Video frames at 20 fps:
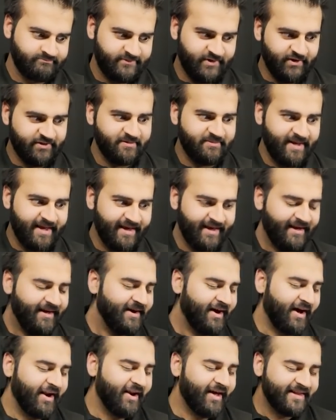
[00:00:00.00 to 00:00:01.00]
Got them here.
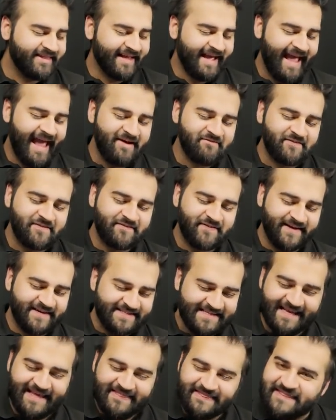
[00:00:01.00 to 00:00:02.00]
I like that
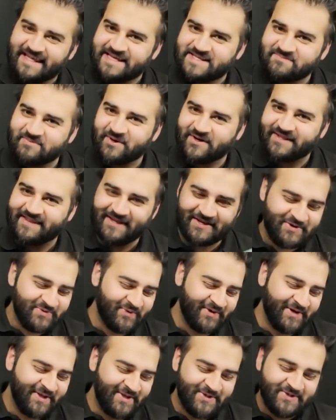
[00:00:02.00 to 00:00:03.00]
everything's in this book that you
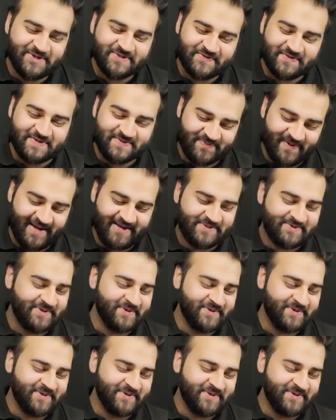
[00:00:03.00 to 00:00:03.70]
want to use for Space